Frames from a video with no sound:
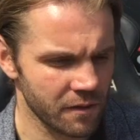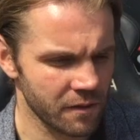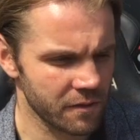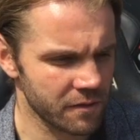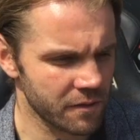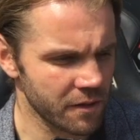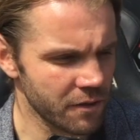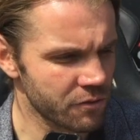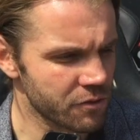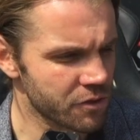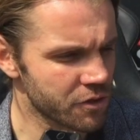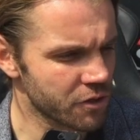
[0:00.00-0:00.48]

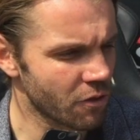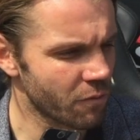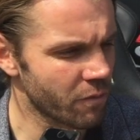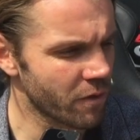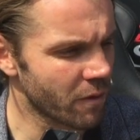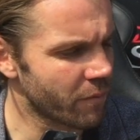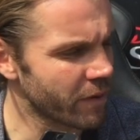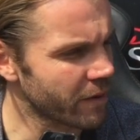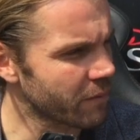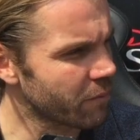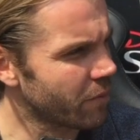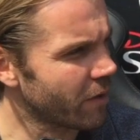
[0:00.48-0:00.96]
Dean will still be a
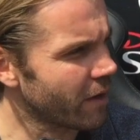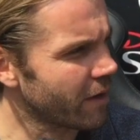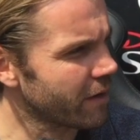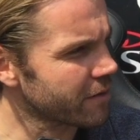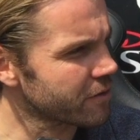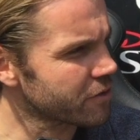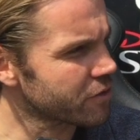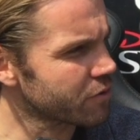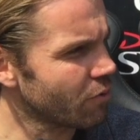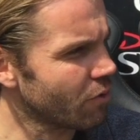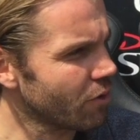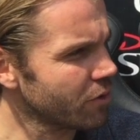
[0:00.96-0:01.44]
big part of
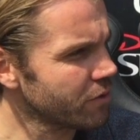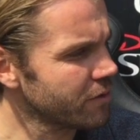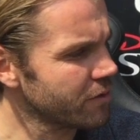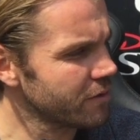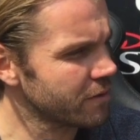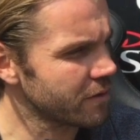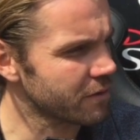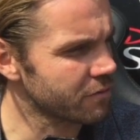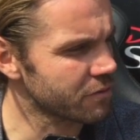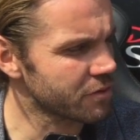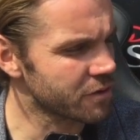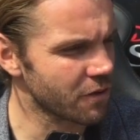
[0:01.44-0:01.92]
the squad.
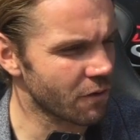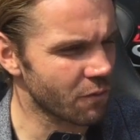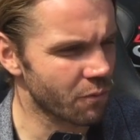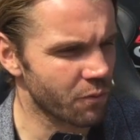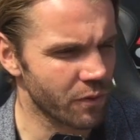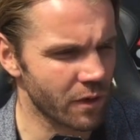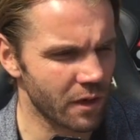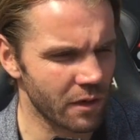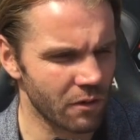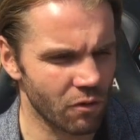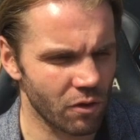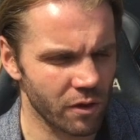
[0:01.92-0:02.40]
He'll still
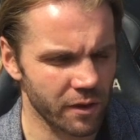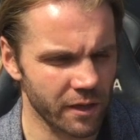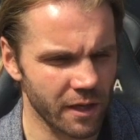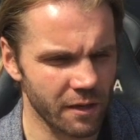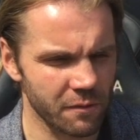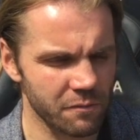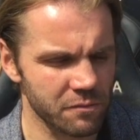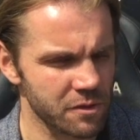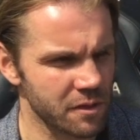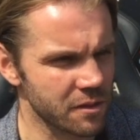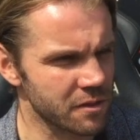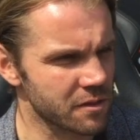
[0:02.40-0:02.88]
play a lot of
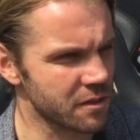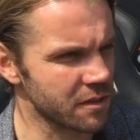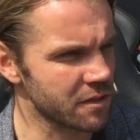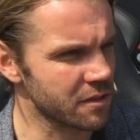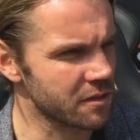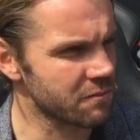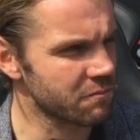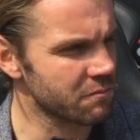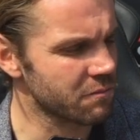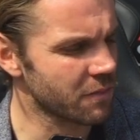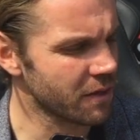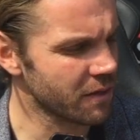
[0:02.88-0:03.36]
games next
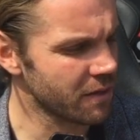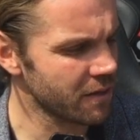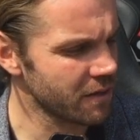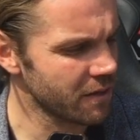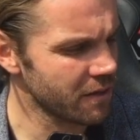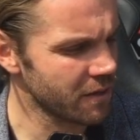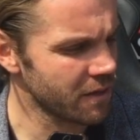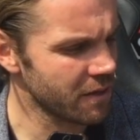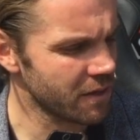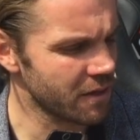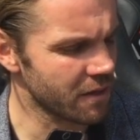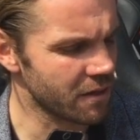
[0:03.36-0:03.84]
season, but
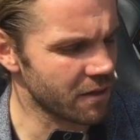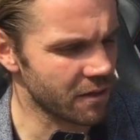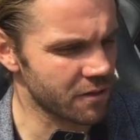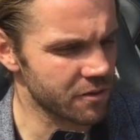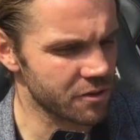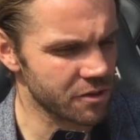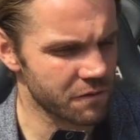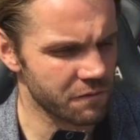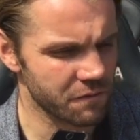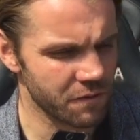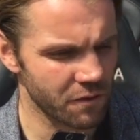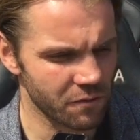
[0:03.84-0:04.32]
you know, I
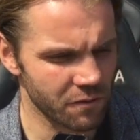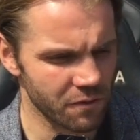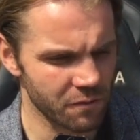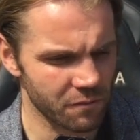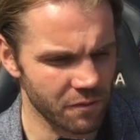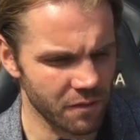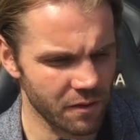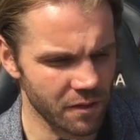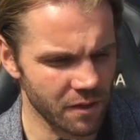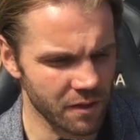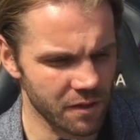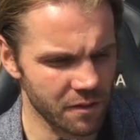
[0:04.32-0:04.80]
just felt
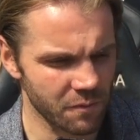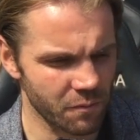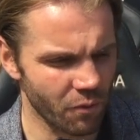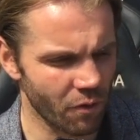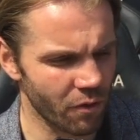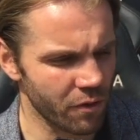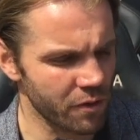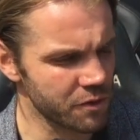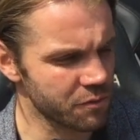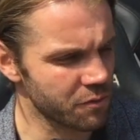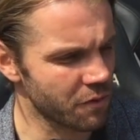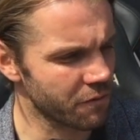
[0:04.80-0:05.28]
that I had to be
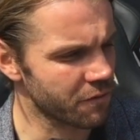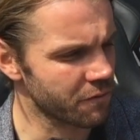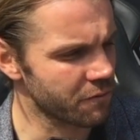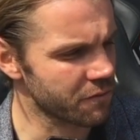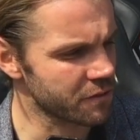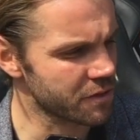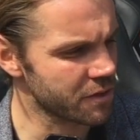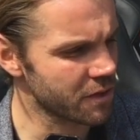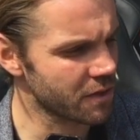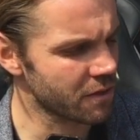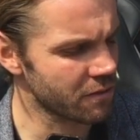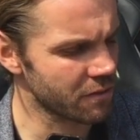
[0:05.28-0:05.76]
honest with him
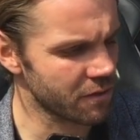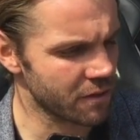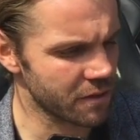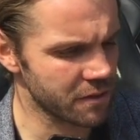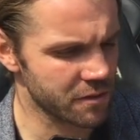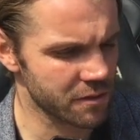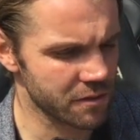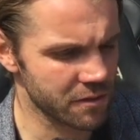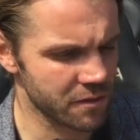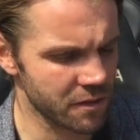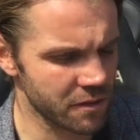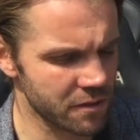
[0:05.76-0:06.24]
and say, look,
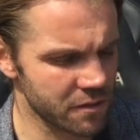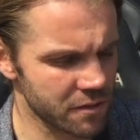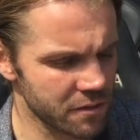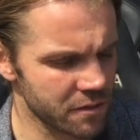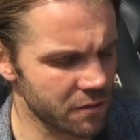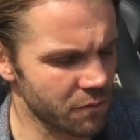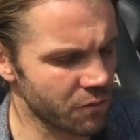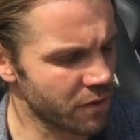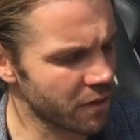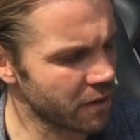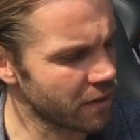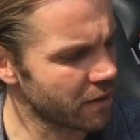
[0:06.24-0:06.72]
this is
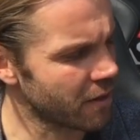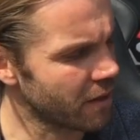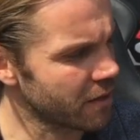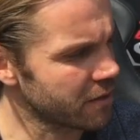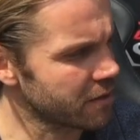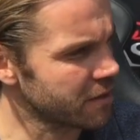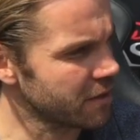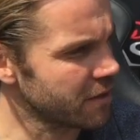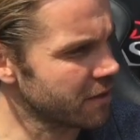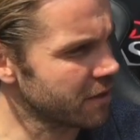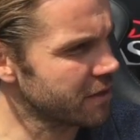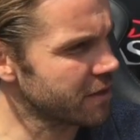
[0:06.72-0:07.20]
the way that I
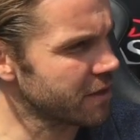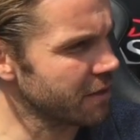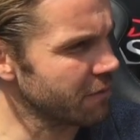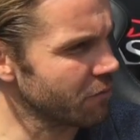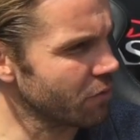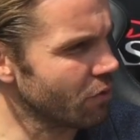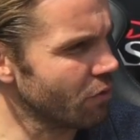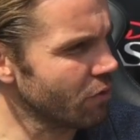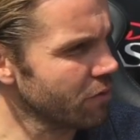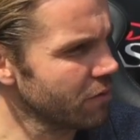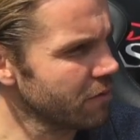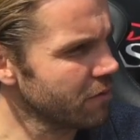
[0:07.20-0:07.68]
see the team
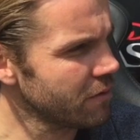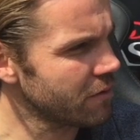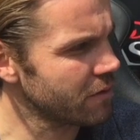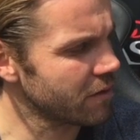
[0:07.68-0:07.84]
going.